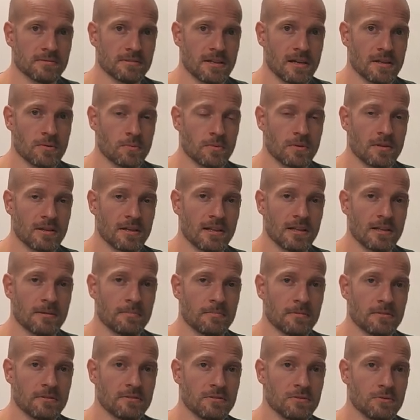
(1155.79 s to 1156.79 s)
That will
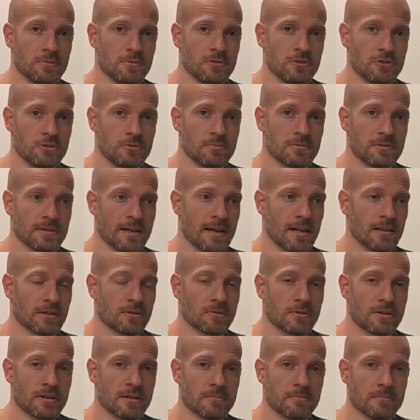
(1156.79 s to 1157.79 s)
help YouTube's
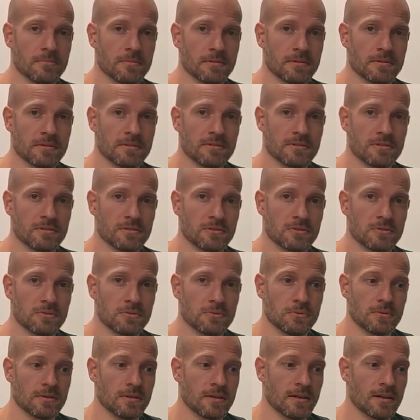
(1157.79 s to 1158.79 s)
algorithm
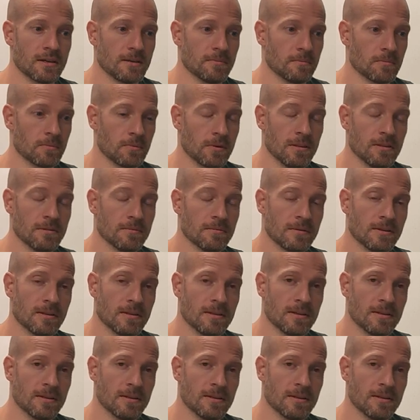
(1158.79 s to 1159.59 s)
to, well,